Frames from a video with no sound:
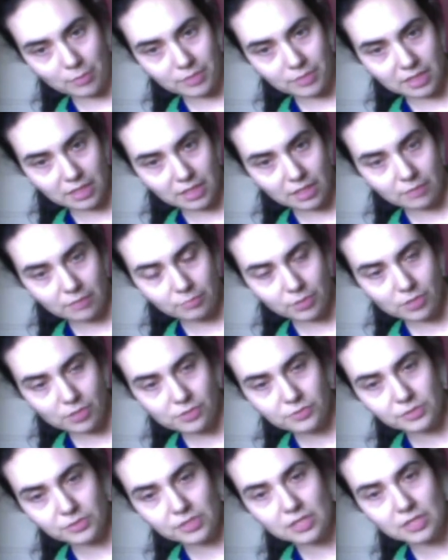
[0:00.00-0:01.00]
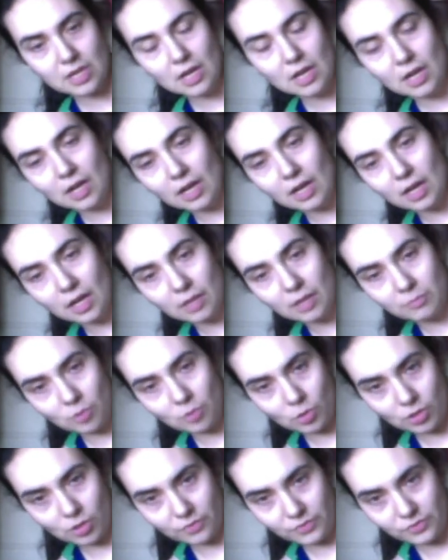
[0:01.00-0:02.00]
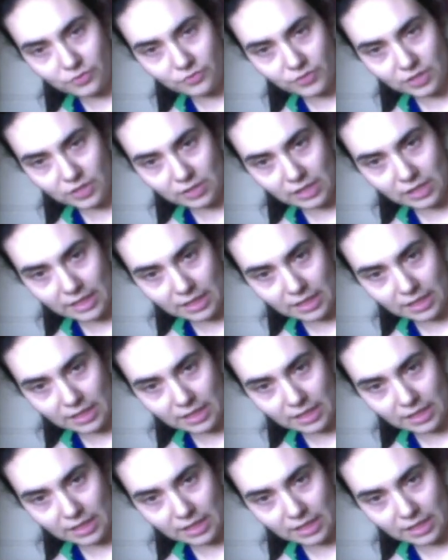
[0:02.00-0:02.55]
hip bones, or if you feel like,